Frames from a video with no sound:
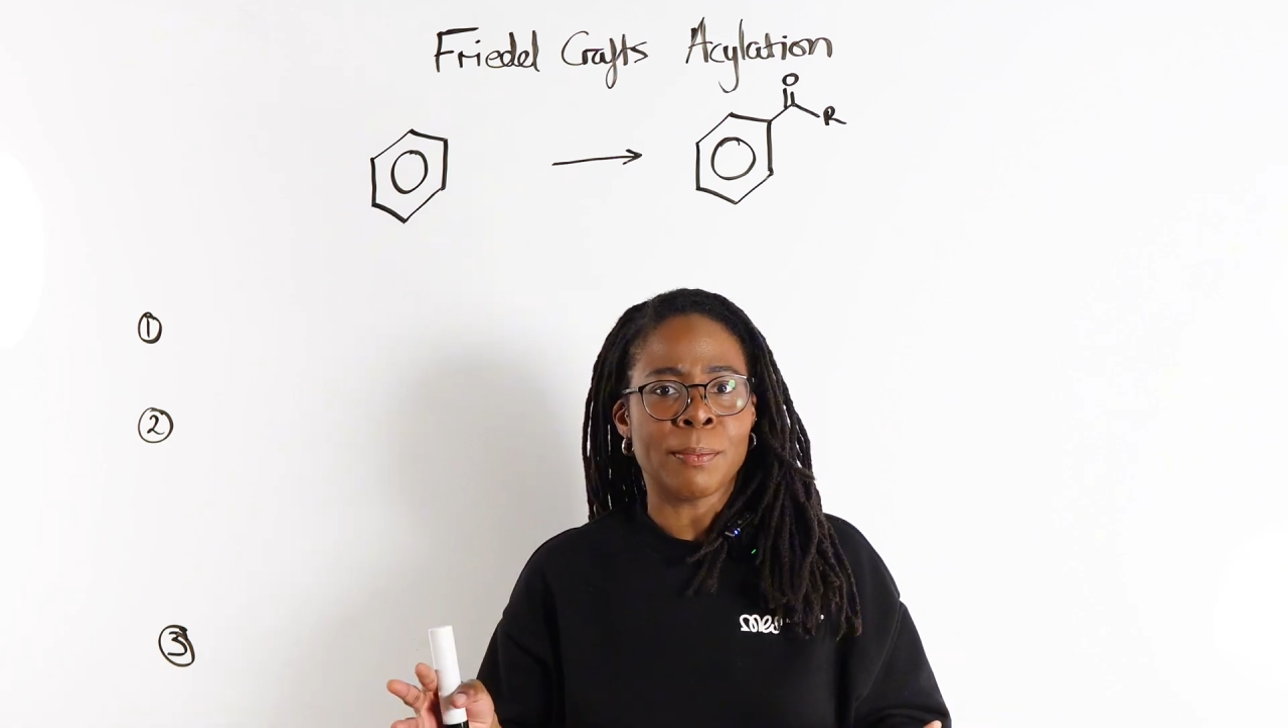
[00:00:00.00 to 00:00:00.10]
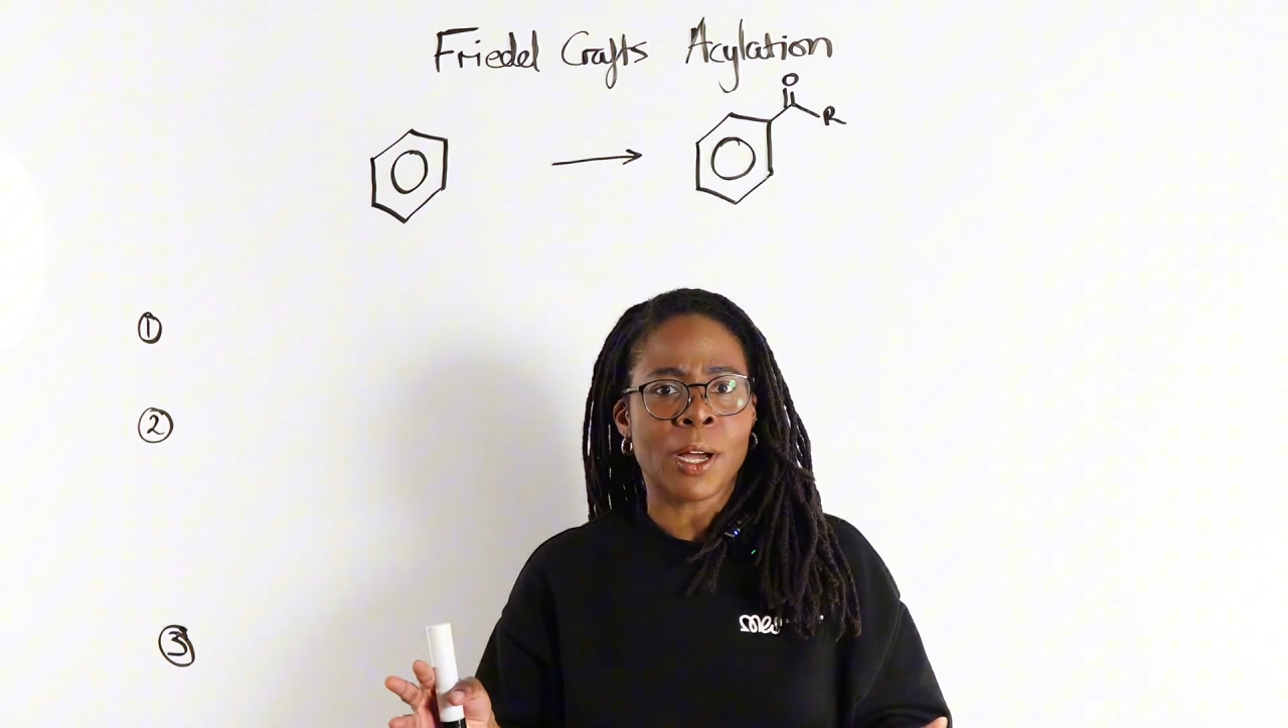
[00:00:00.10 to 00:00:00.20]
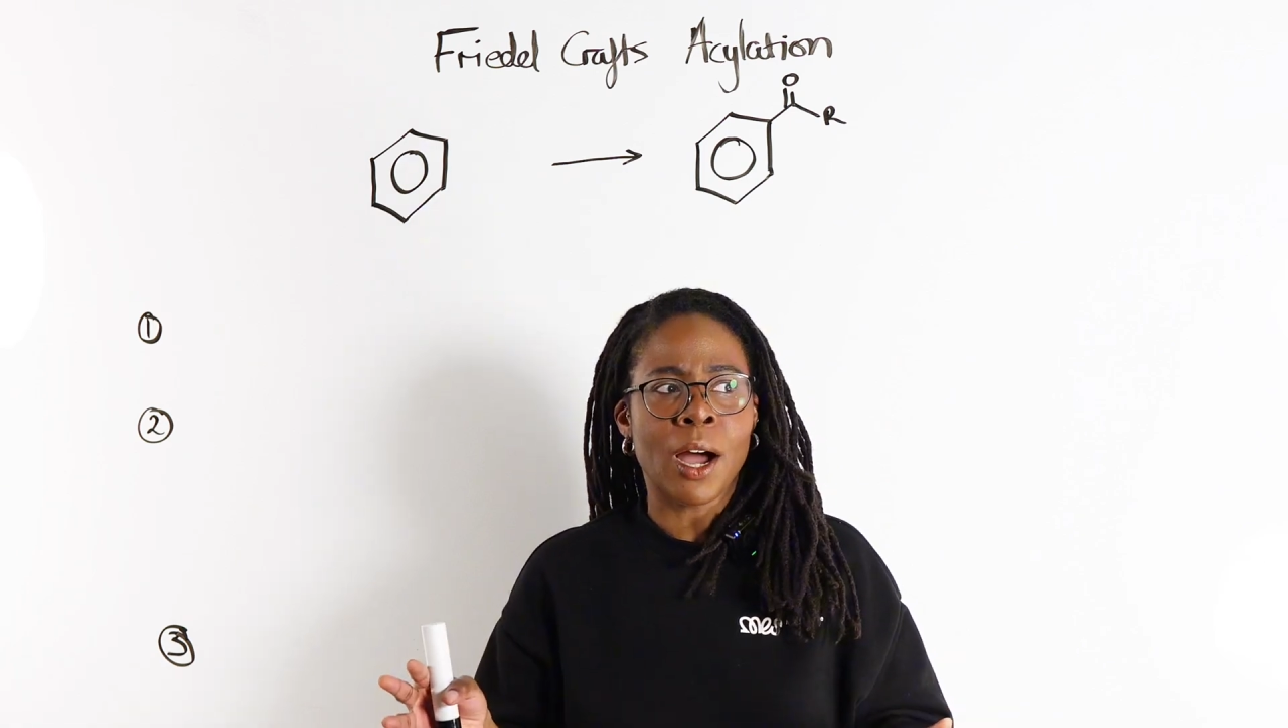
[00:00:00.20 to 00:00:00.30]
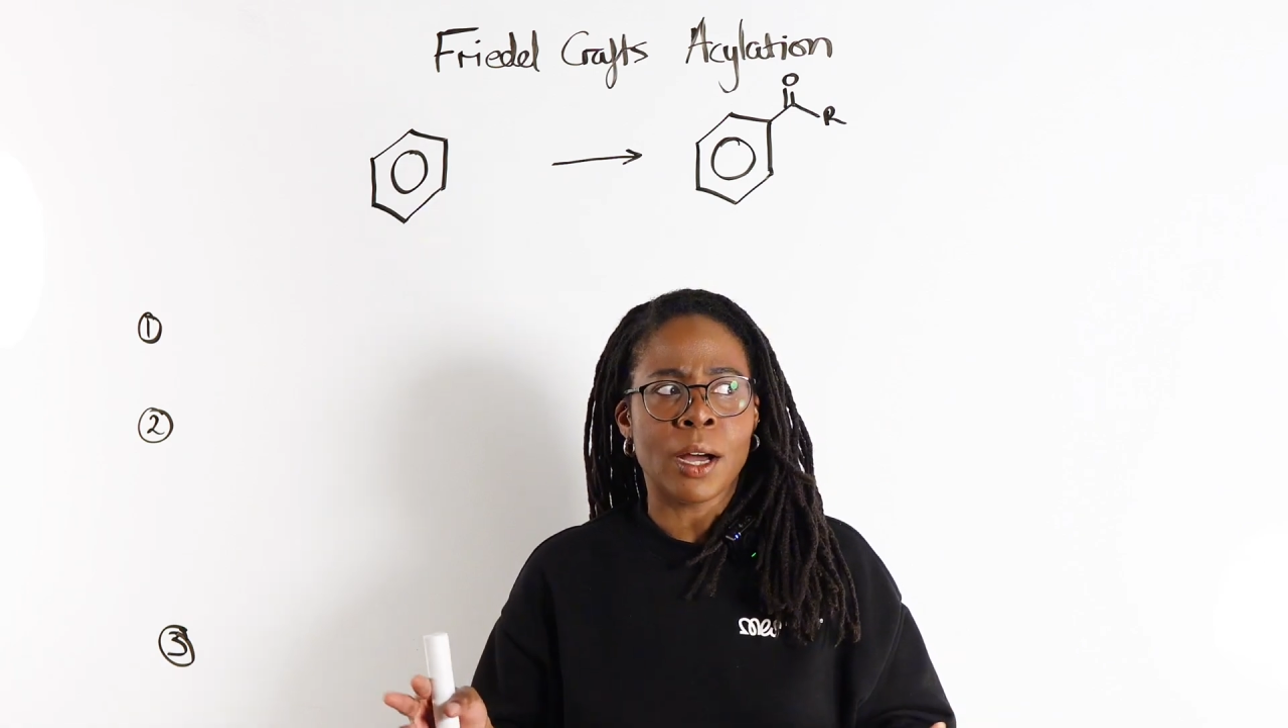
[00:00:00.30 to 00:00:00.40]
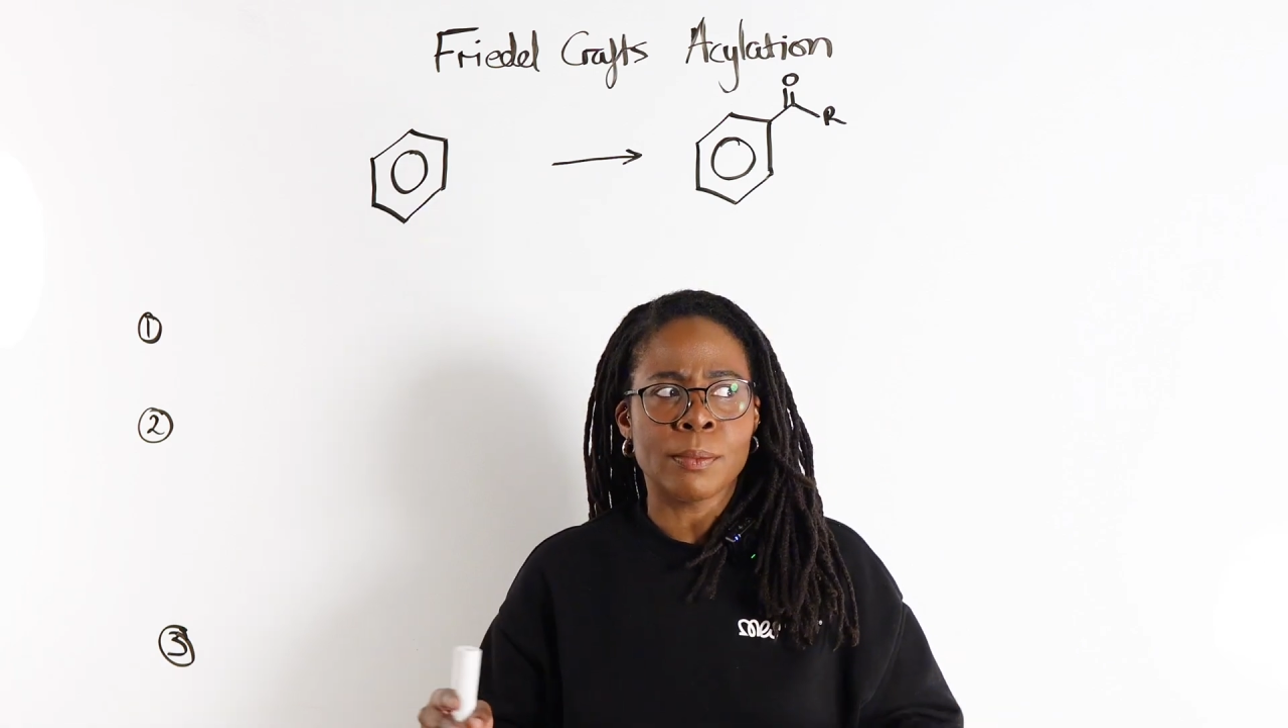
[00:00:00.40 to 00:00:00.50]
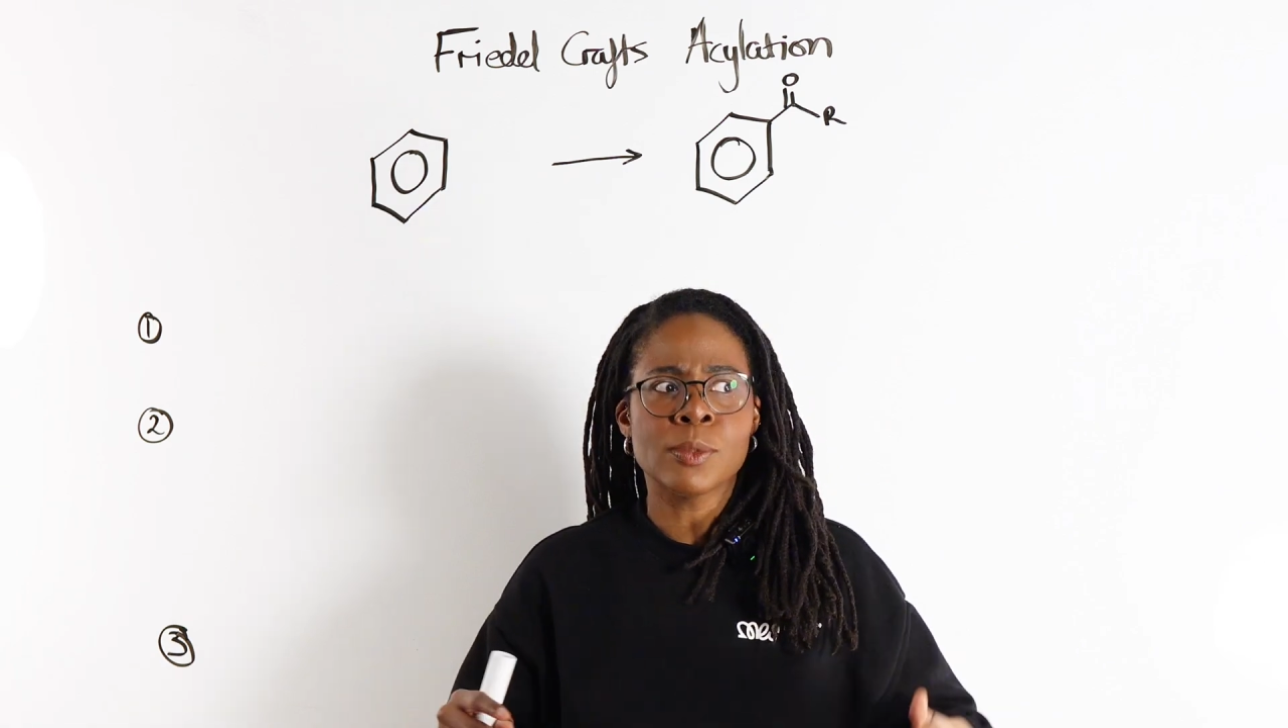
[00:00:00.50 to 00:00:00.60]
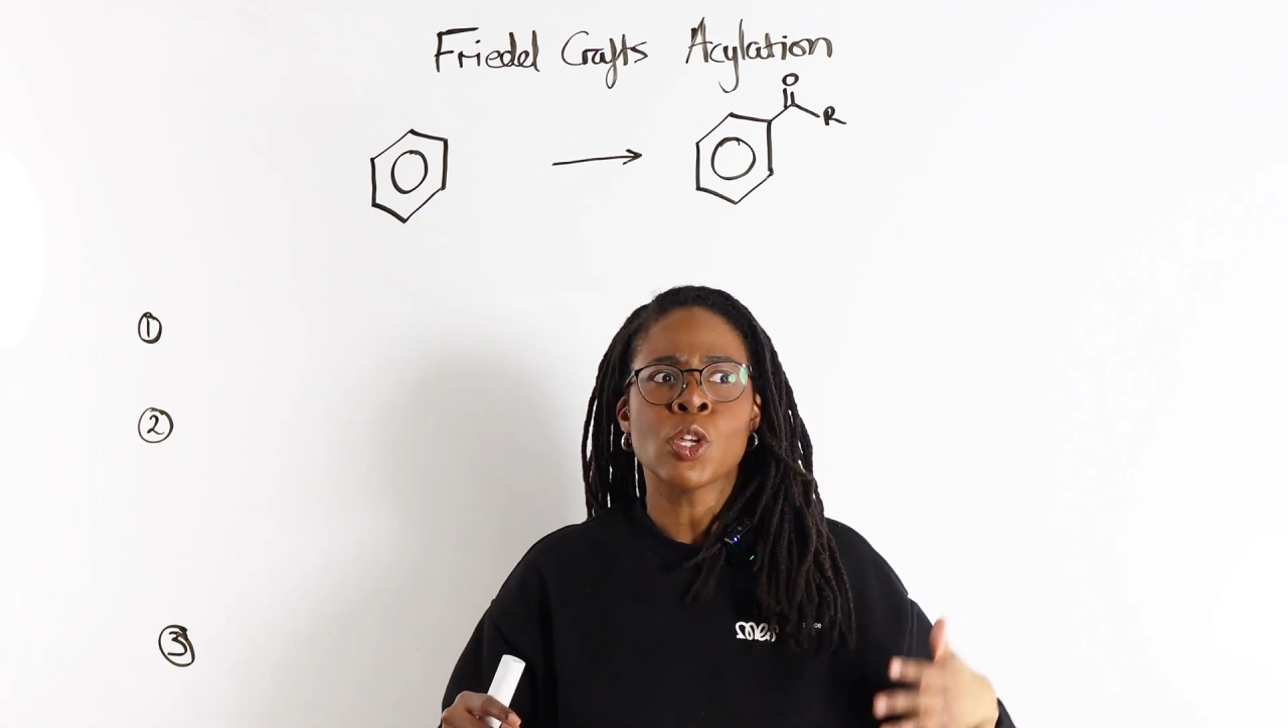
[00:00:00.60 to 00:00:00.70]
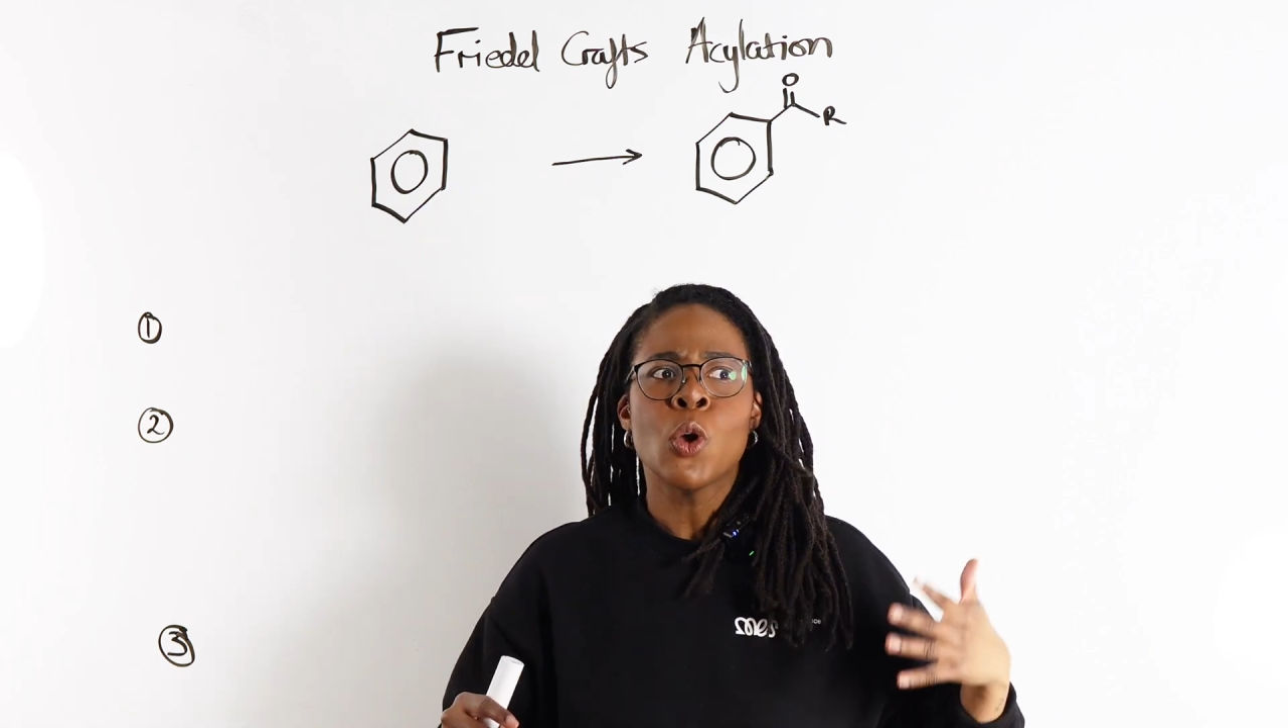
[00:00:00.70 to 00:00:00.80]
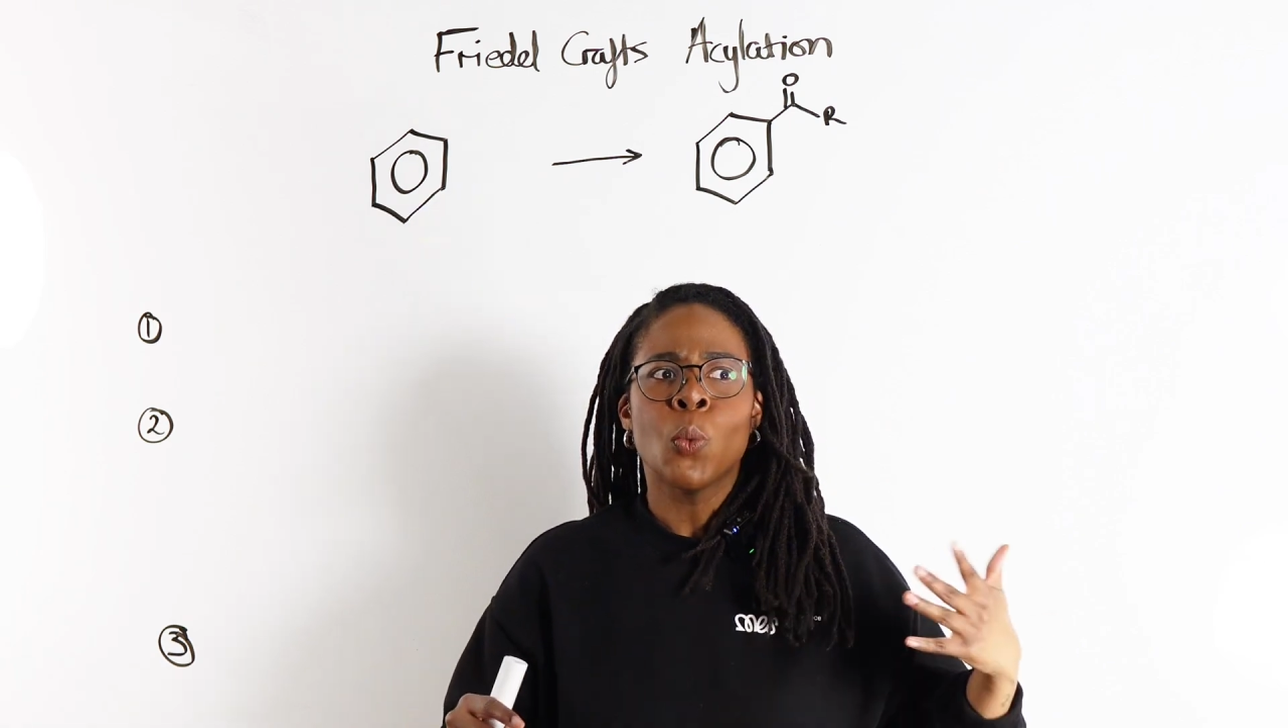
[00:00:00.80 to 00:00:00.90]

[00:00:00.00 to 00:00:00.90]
becomes,